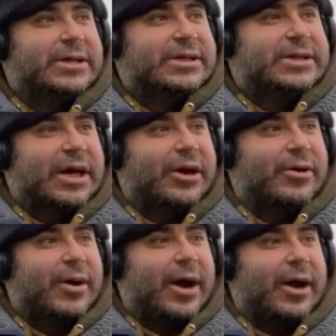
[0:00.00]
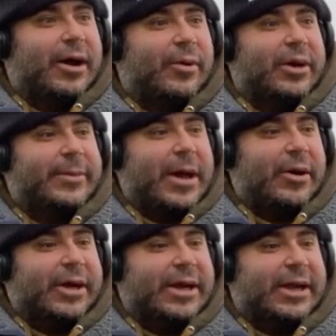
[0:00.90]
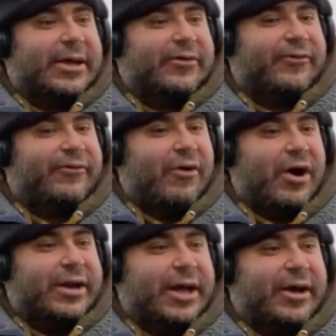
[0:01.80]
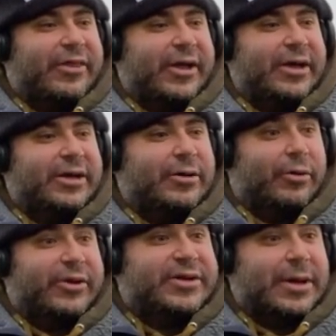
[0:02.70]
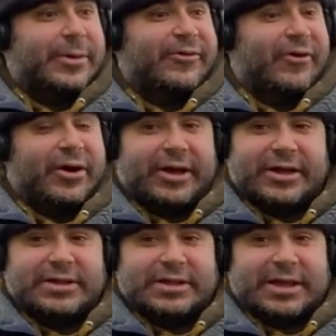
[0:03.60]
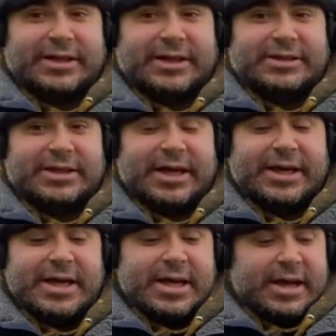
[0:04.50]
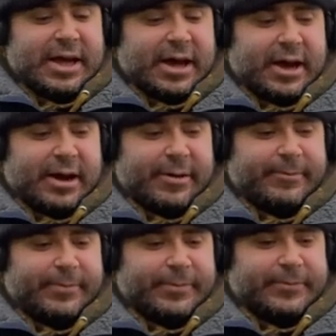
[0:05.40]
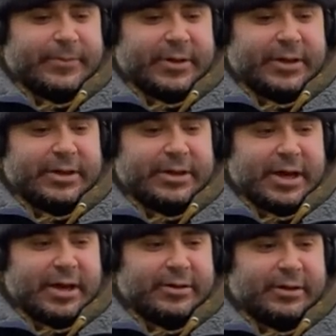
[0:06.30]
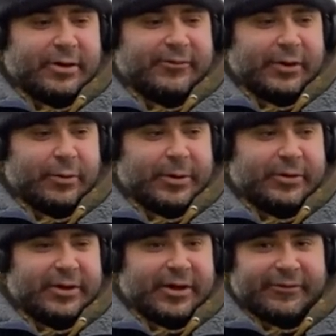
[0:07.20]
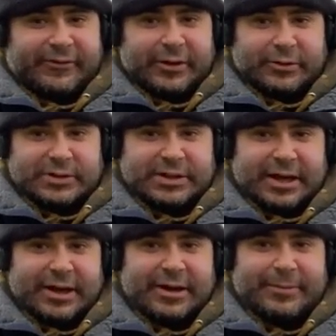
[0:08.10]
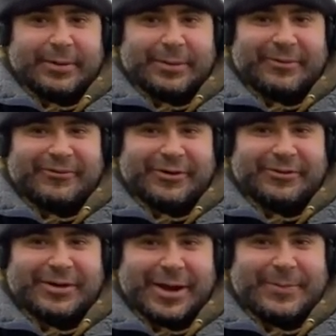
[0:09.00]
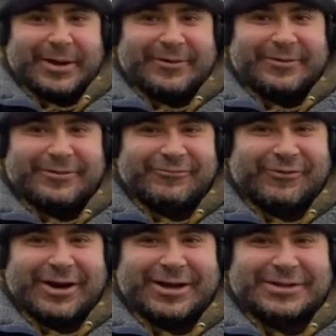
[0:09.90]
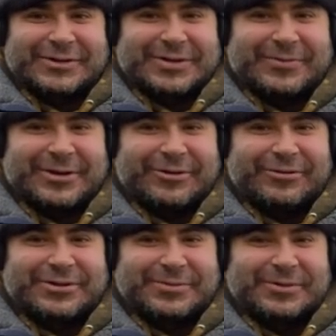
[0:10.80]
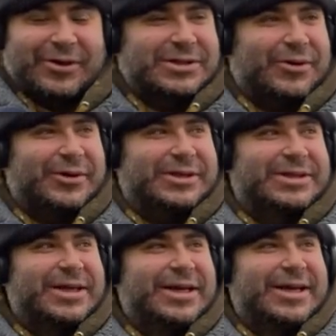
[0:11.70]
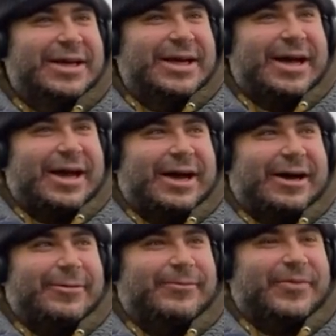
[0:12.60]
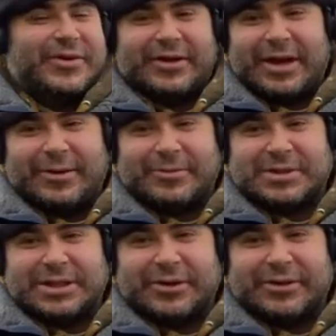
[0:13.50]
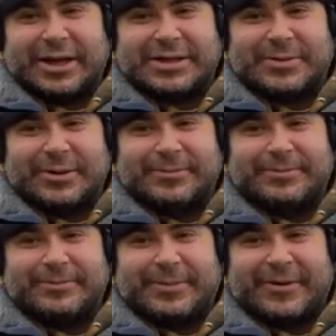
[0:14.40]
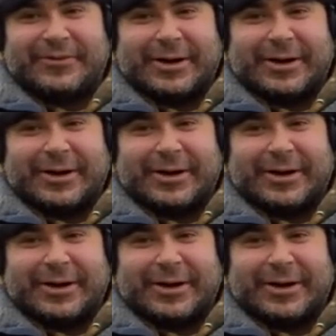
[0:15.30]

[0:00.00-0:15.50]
So uh, we're going to be out again next Friday, I think, or this coming Friday because it's Sunday today. Um, yeah, hopefully we'll be on the other field, uh, put up a few epic relics or something or some nice coins. Um, so yeah, we'll see you on the next one. Bye for